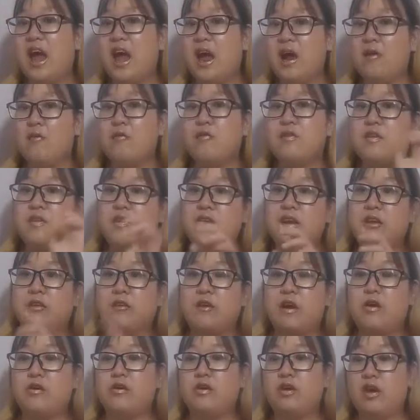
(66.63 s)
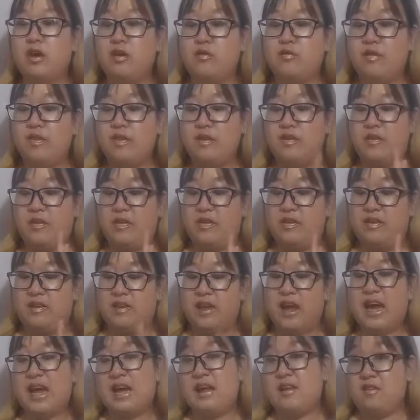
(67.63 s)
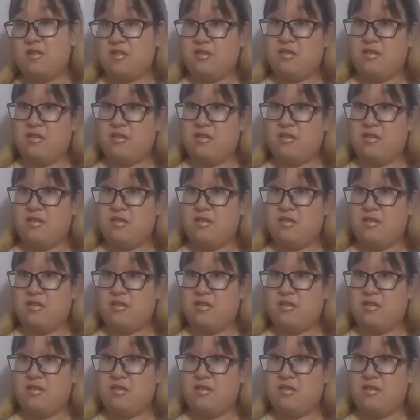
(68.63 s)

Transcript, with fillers: everything around you, even your light